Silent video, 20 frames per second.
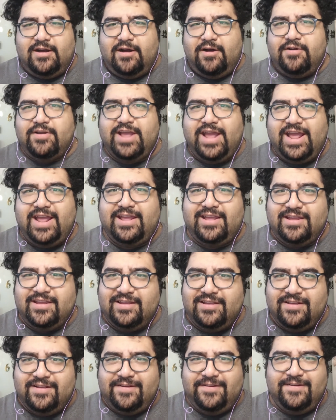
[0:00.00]
Okay,
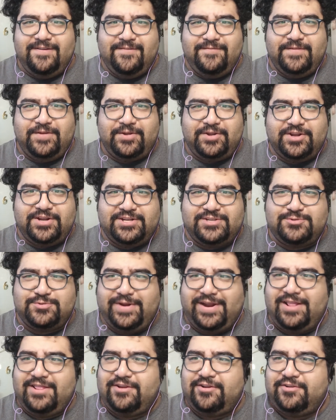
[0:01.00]
very good
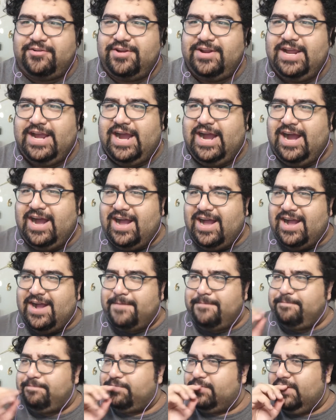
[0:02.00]
trailer.
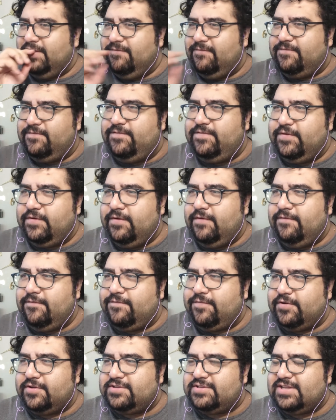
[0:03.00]
Um, f
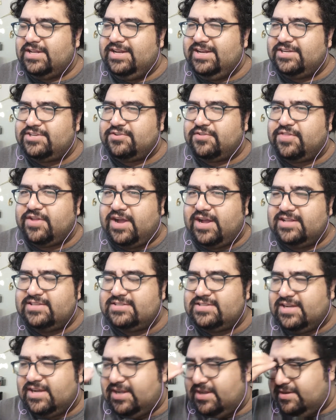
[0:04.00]
first initial
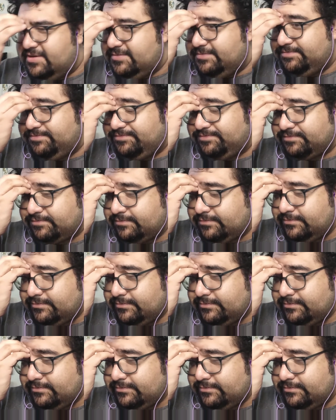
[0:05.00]
thoughts. Um,